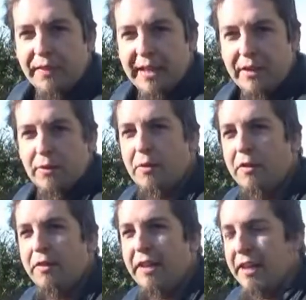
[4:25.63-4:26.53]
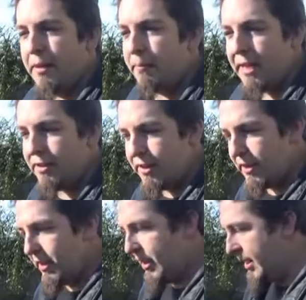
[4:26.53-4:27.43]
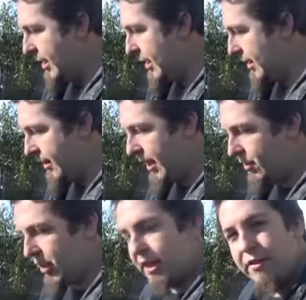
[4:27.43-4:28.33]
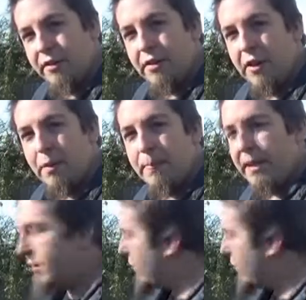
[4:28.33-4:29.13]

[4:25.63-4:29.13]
In order to stay on the budget, not changing the carpet